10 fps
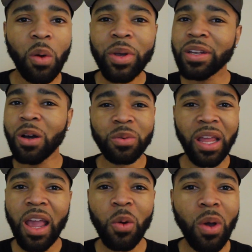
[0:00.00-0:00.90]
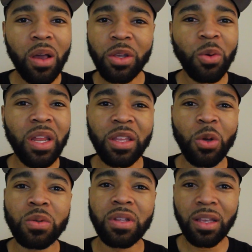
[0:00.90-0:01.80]
Well, we know damn well you didn't
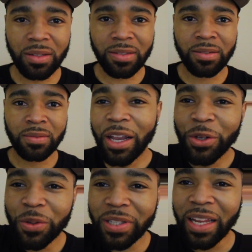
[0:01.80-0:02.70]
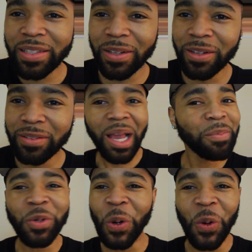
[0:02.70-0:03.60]
use this. How you doing today, sir?
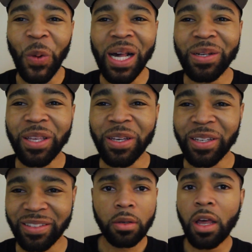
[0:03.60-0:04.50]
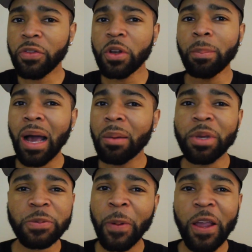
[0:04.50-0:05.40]
I'm doing well good. Nothing about
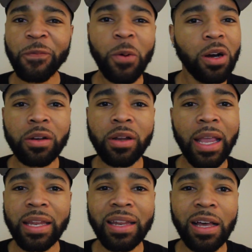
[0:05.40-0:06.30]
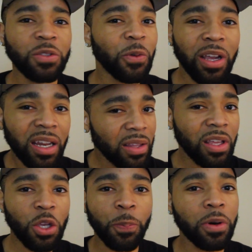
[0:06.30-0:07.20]
me's paying $480 for
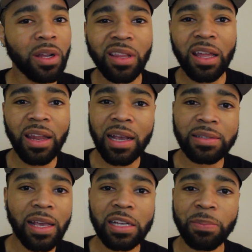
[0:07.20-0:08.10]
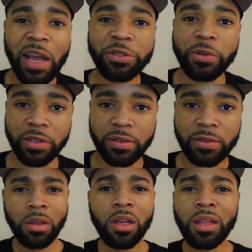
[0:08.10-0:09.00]
anything you put on that nasty ass
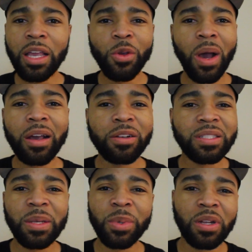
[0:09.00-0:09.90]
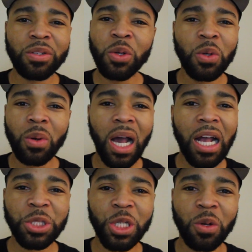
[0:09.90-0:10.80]
mattress. Look like you out here sleeping on doo-doo and
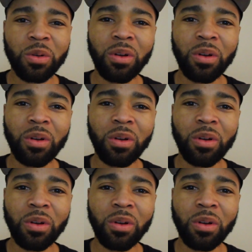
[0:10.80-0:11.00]
hot Cheeto